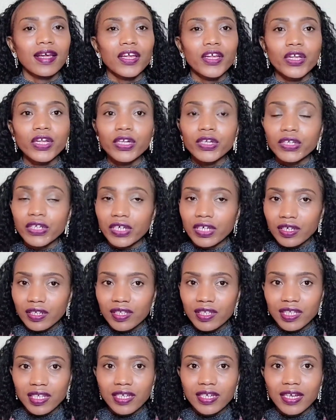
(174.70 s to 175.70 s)
in
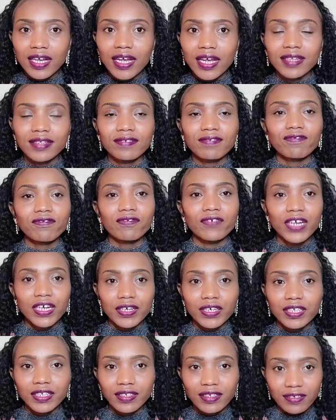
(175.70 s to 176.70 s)
nursing, it's
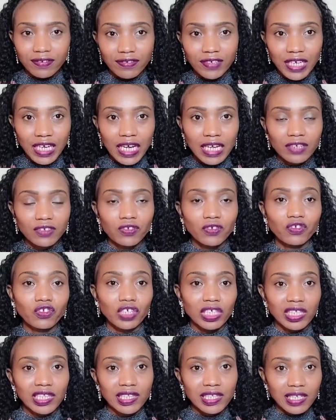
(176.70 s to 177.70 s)
very difficult to
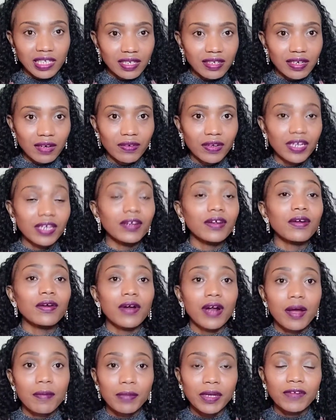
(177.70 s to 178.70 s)
just sit down and
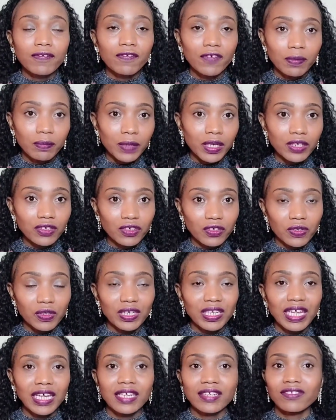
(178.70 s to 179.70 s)
cram
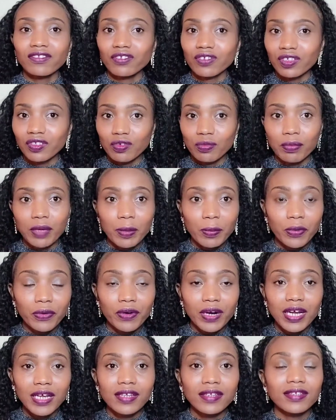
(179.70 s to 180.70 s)
information, like just to
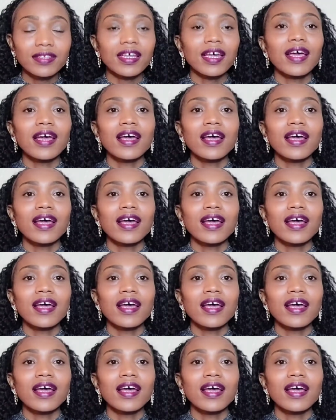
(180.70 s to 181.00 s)
memorize.